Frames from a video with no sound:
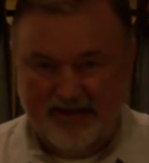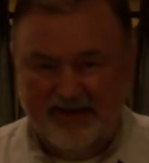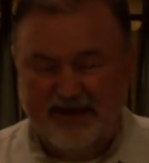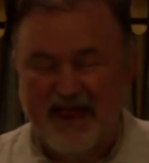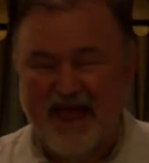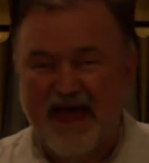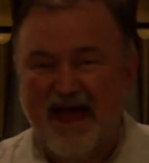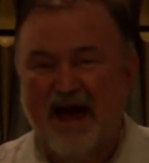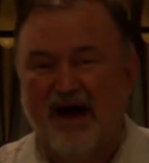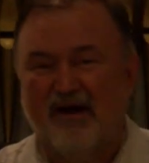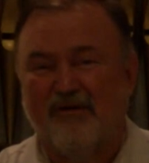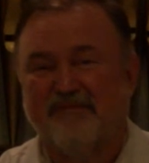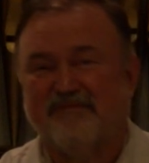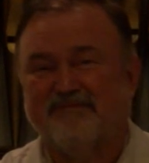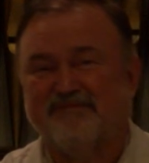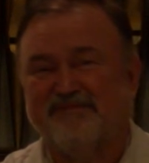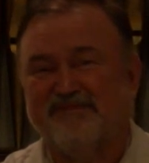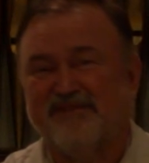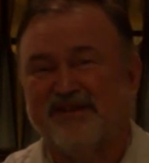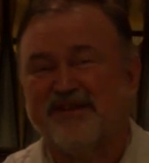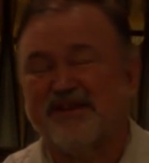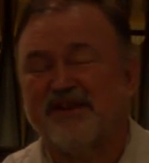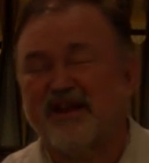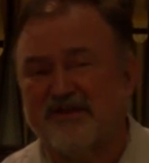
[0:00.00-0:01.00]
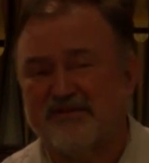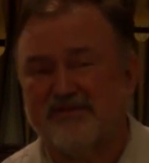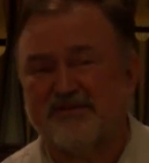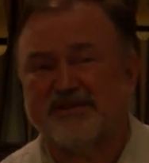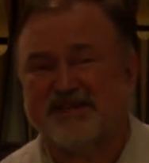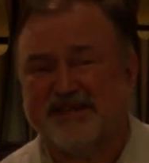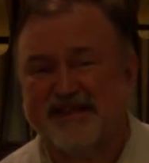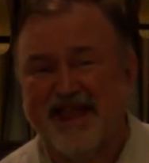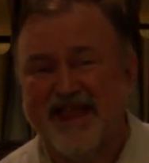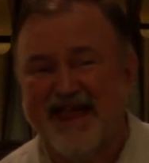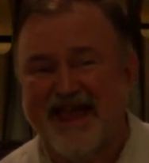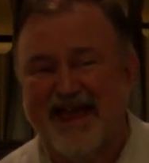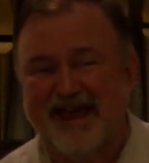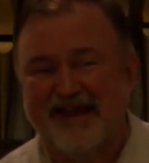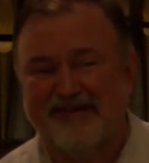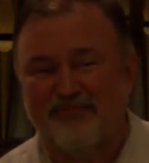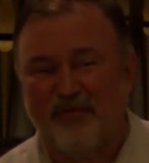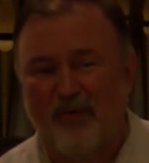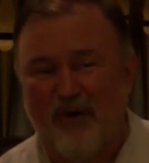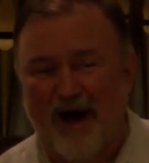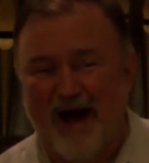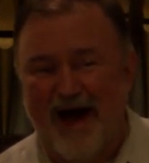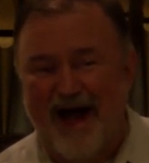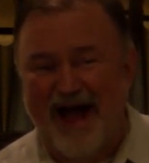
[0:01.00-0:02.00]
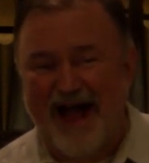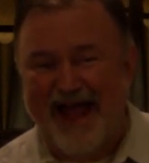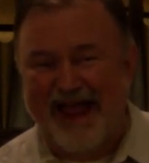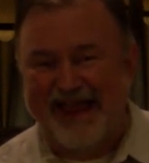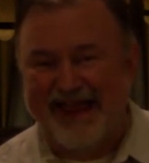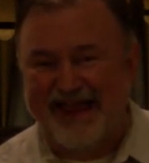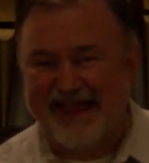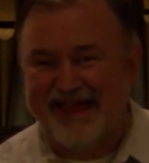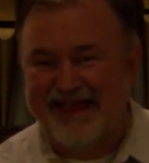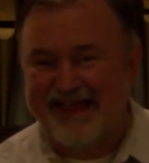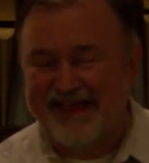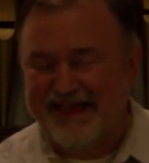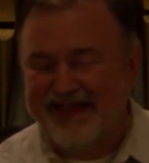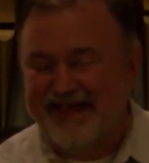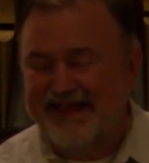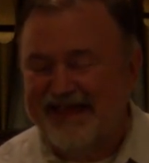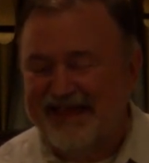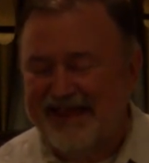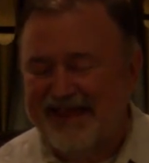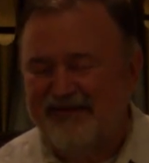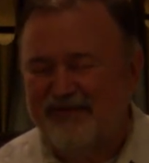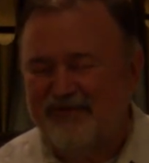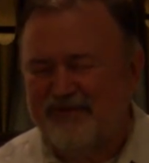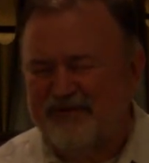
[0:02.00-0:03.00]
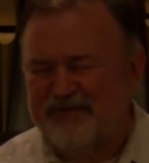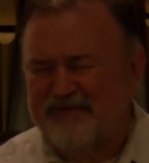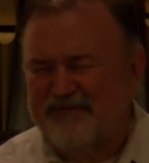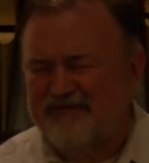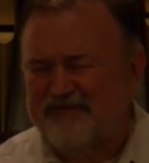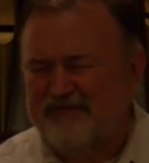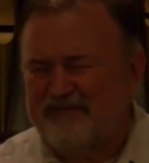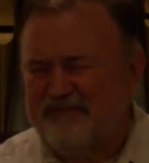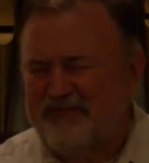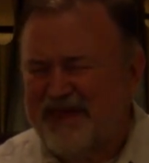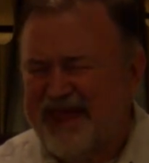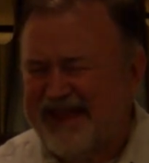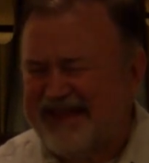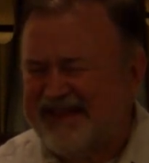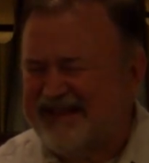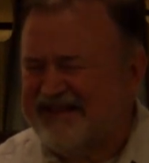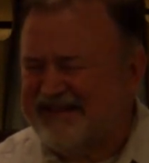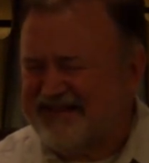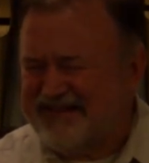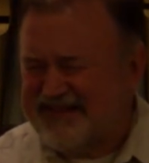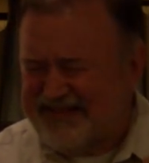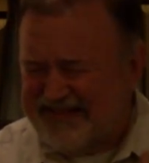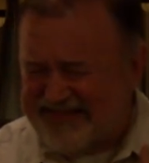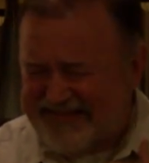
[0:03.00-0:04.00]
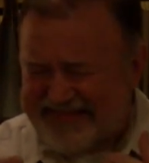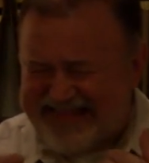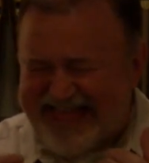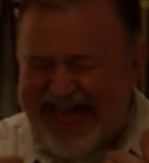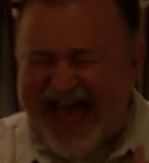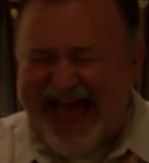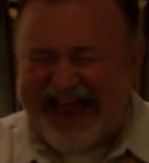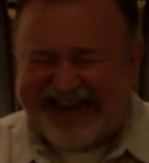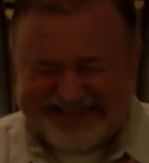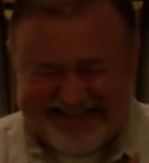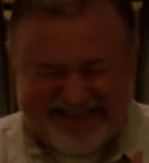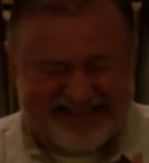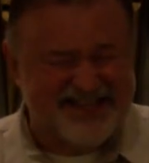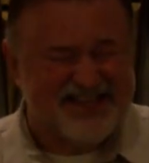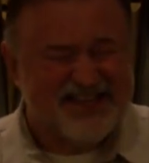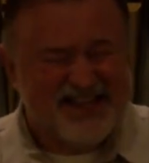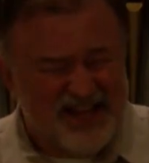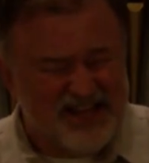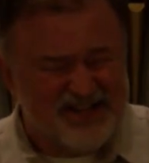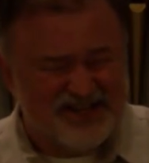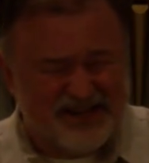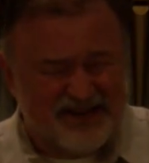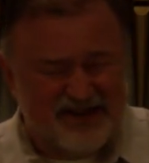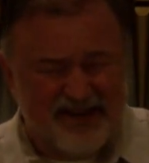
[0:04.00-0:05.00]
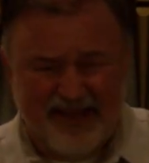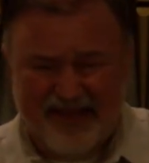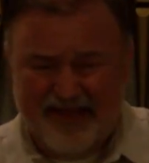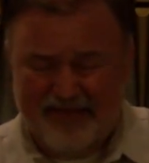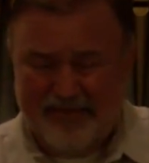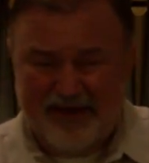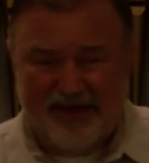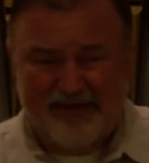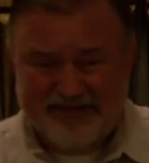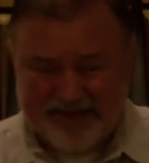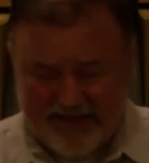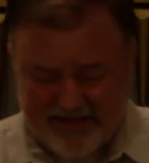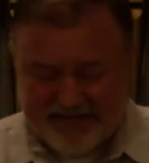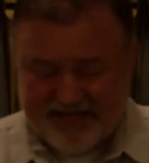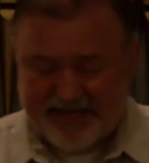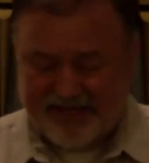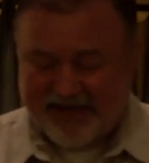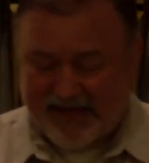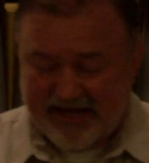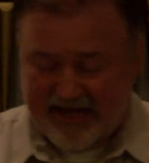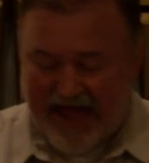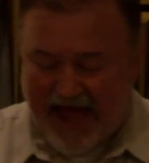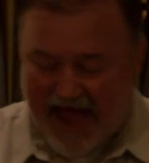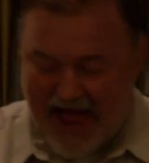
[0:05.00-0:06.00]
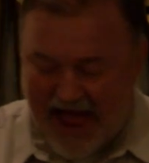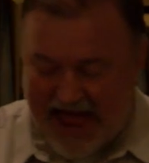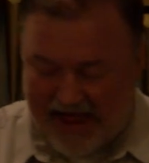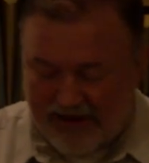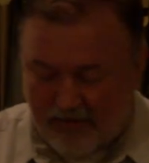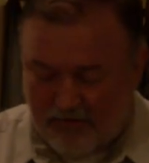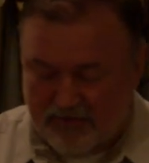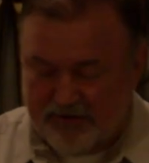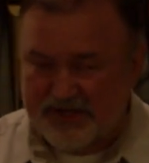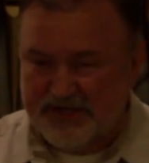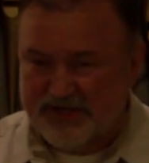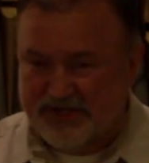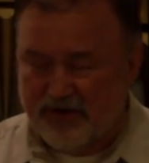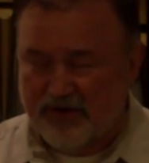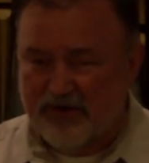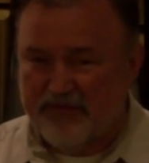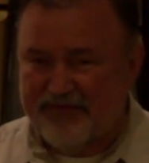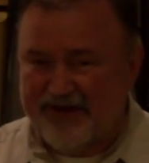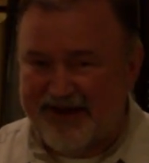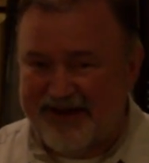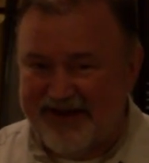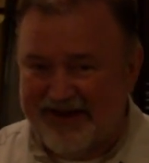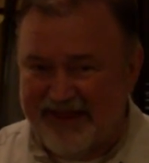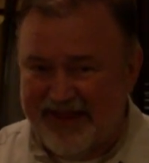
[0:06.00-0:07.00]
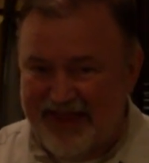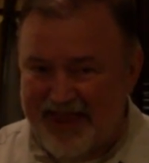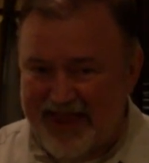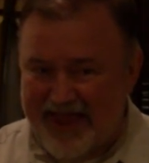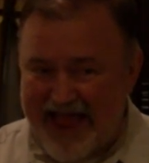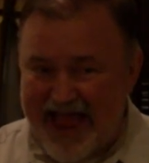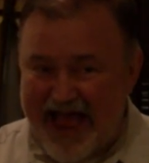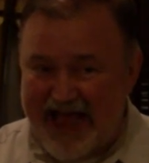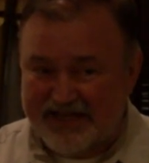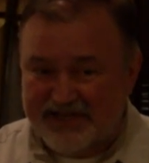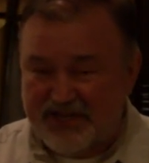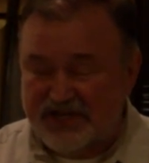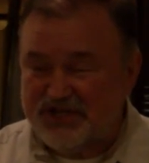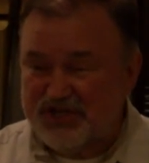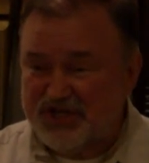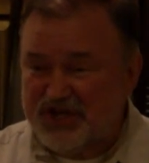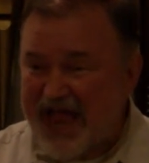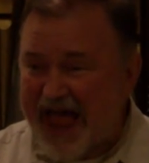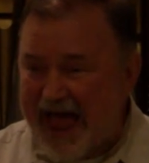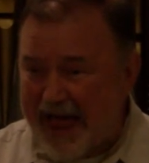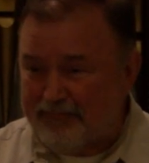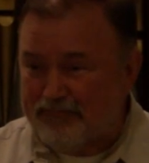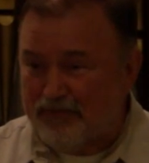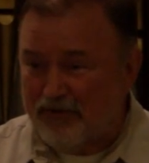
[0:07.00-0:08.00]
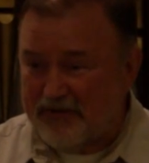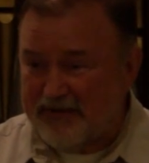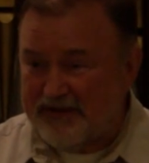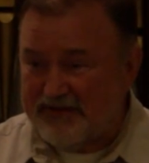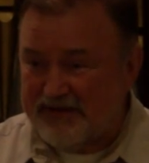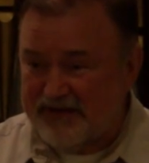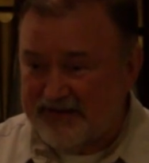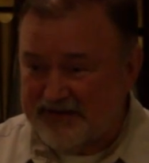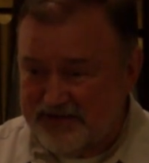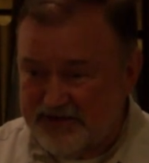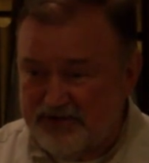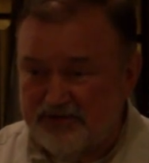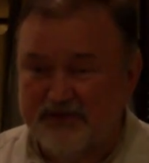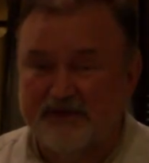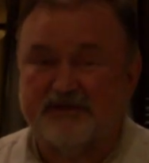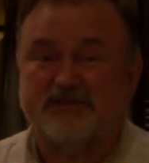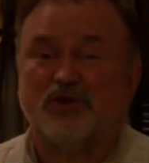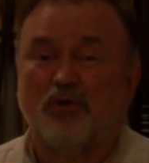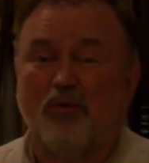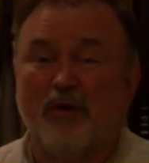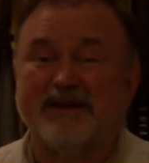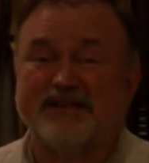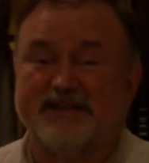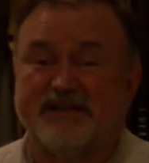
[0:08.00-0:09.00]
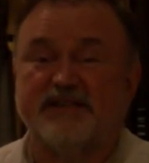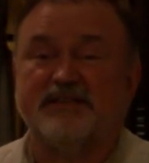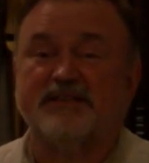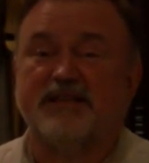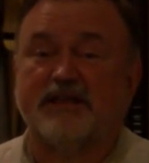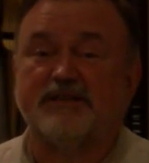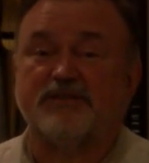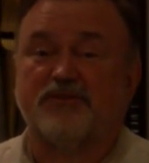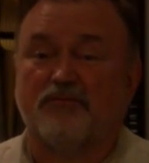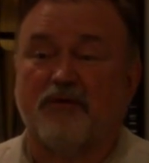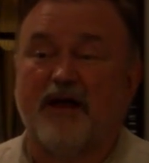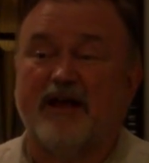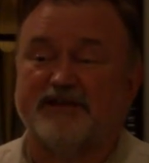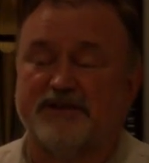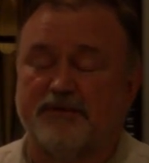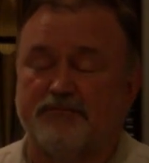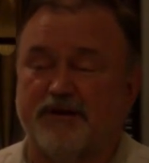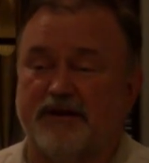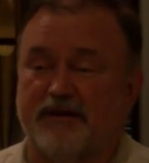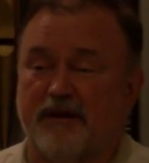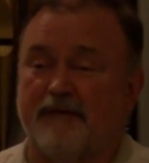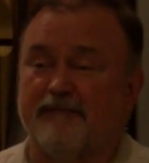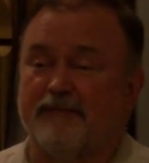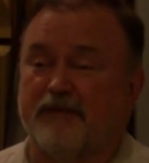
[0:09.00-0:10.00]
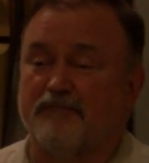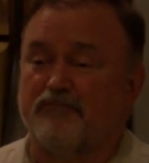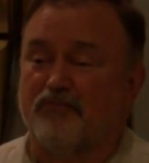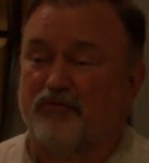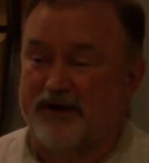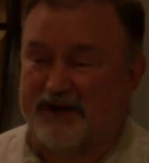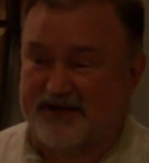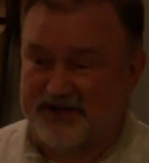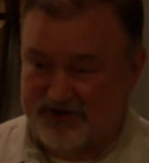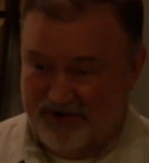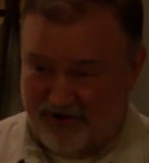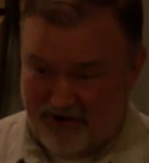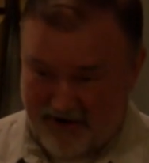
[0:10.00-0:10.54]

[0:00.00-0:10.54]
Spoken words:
Now, you can understand why he would make that decision. I mean, this is a guy who was serving as a chaplain to the 26th Regiment of the British